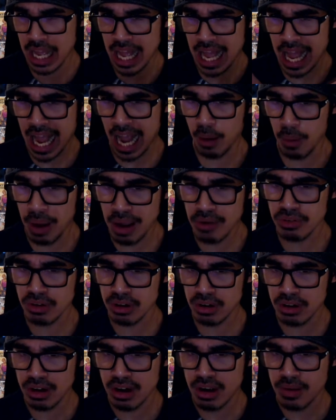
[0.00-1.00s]

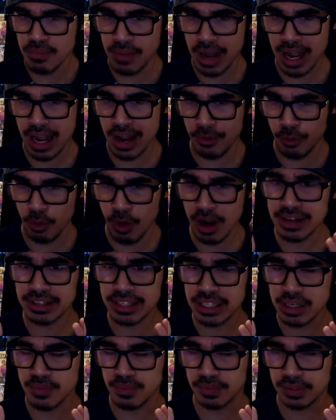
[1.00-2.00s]
However, my one
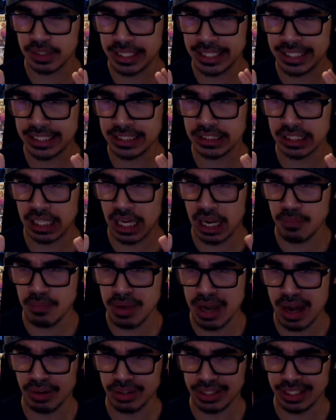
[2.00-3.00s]
complaint
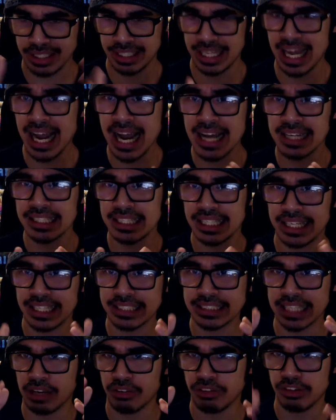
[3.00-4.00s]
about that
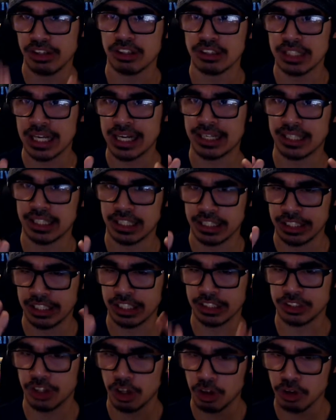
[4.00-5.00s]
is I feel like the
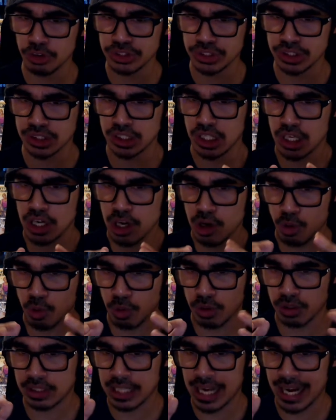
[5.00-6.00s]
adults
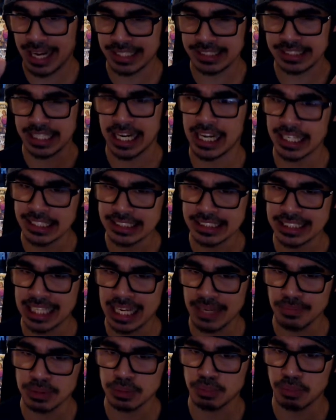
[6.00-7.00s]
were like 10
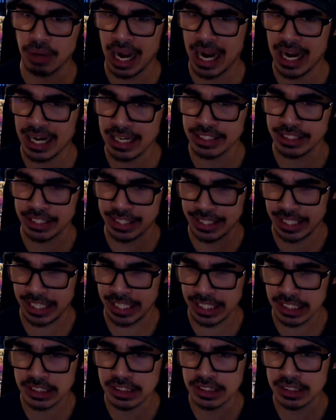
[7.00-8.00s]
steps behind the
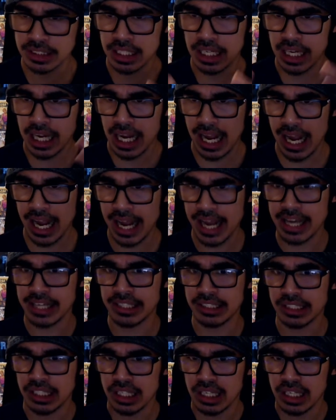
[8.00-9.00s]
kids,
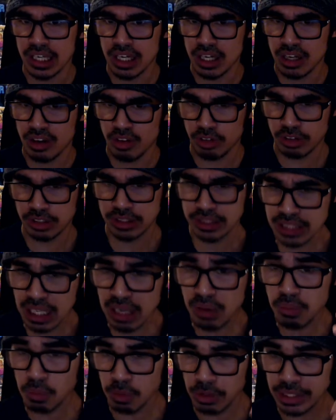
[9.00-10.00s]
and for
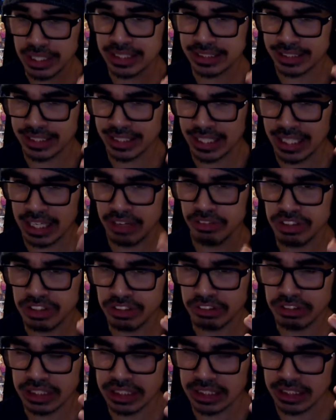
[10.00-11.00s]
some reason, even
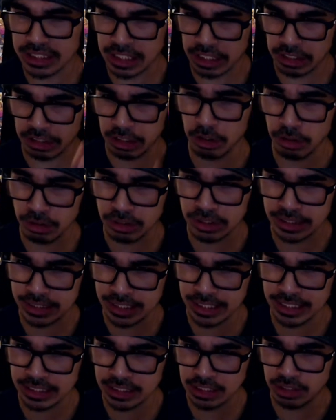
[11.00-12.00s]
though this is the third
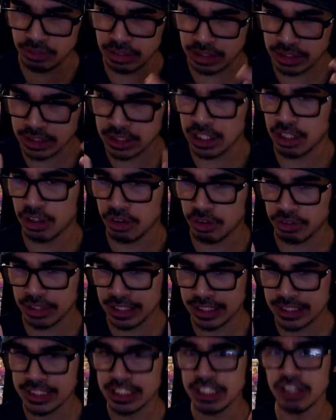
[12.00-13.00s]
season of the show,
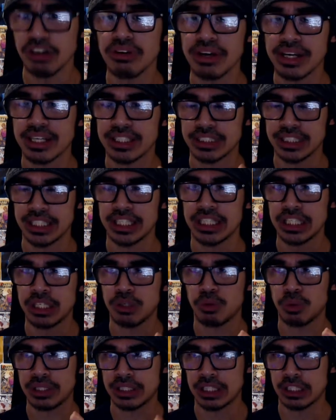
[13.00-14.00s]
they still
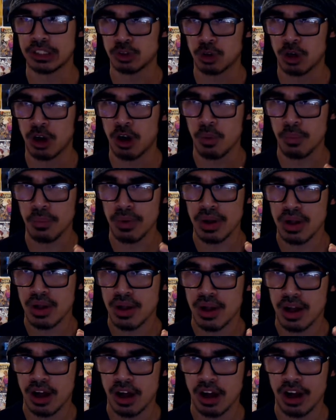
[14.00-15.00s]
continue with the trope
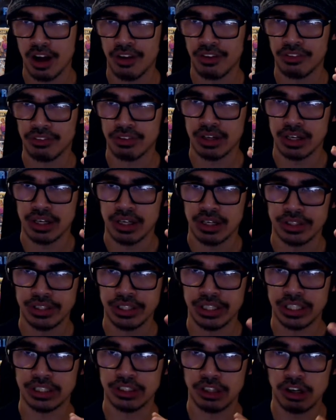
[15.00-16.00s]
of
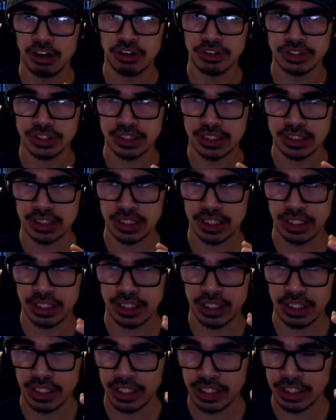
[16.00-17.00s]
the adults
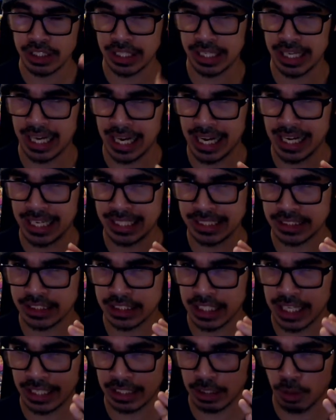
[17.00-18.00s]
in the cast,
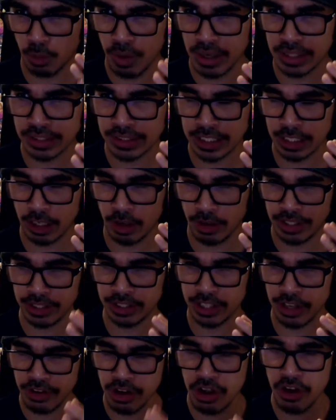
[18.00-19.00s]
like the ones that are in
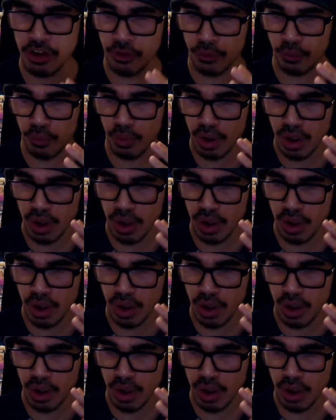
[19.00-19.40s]
the know,